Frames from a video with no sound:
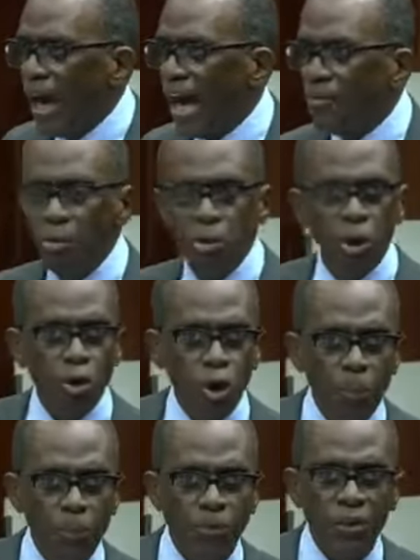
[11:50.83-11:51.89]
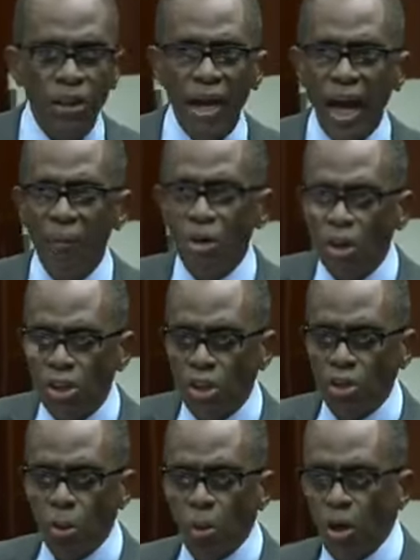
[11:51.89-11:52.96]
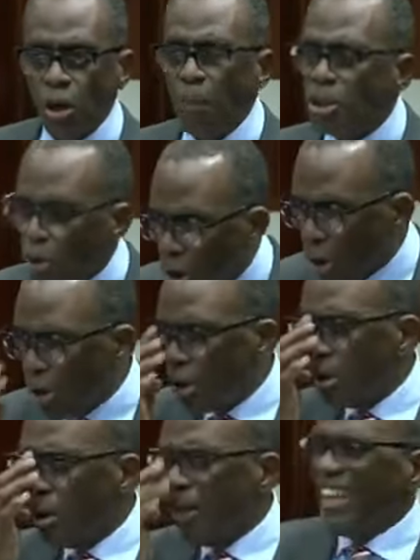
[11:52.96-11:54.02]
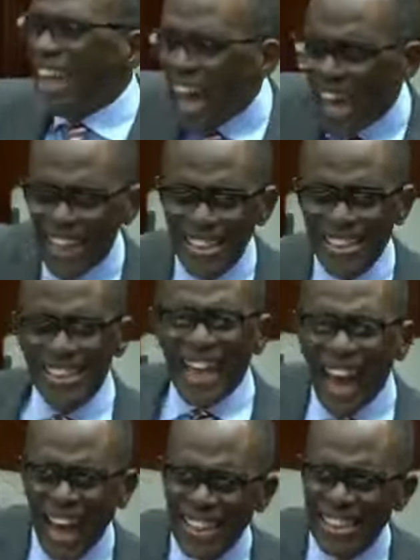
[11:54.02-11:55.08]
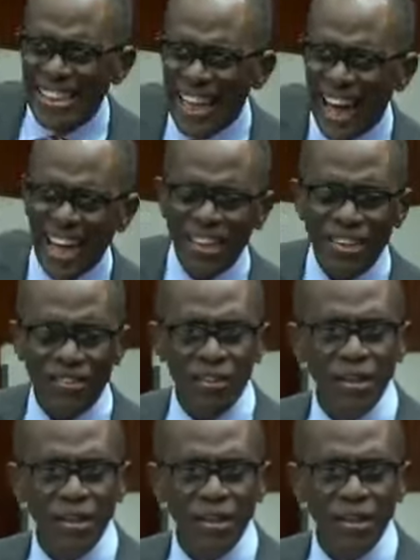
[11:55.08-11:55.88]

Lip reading: and we regrouped and we continued to work. But no, lies, lies, lies,